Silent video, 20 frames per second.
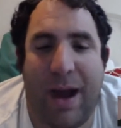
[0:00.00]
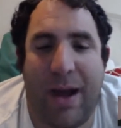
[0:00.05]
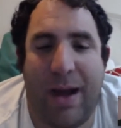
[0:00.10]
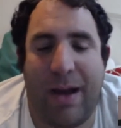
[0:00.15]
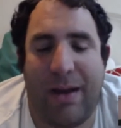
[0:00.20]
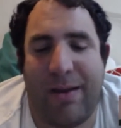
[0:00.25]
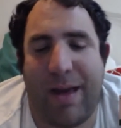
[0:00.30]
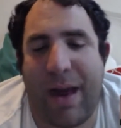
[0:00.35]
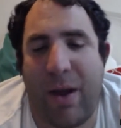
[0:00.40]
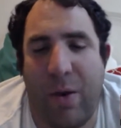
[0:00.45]

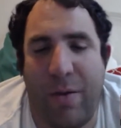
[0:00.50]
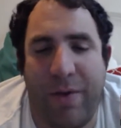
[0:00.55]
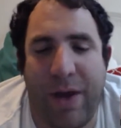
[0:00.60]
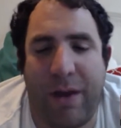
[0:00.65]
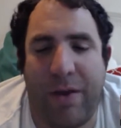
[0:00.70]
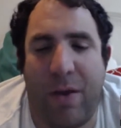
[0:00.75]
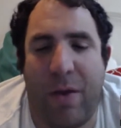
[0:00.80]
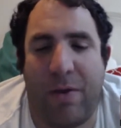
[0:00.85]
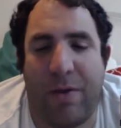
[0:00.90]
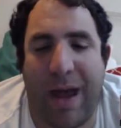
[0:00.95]
Because I don't know if you
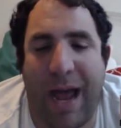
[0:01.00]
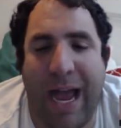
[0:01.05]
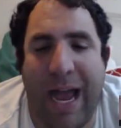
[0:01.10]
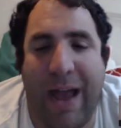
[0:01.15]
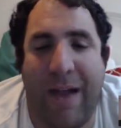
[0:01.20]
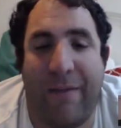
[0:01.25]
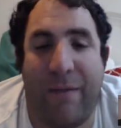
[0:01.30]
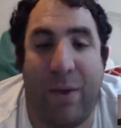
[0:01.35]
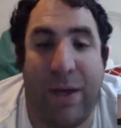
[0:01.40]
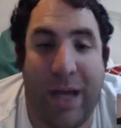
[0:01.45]
guys know this, I
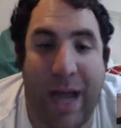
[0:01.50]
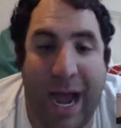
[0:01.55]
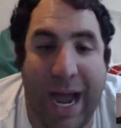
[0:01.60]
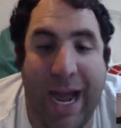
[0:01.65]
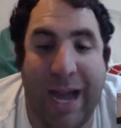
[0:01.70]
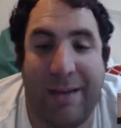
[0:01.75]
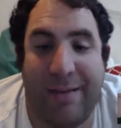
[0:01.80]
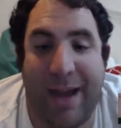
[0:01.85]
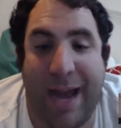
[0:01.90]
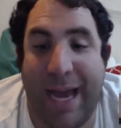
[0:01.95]
have really high
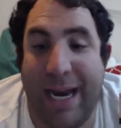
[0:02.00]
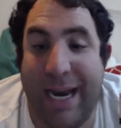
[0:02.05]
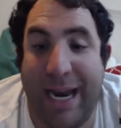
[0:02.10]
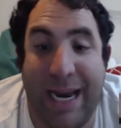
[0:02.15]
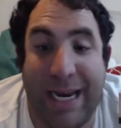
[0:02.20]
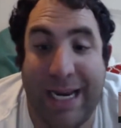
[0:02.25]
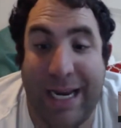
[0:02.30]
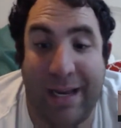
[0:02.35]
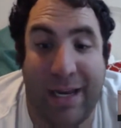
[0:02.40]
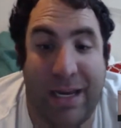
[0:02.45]
anxiety.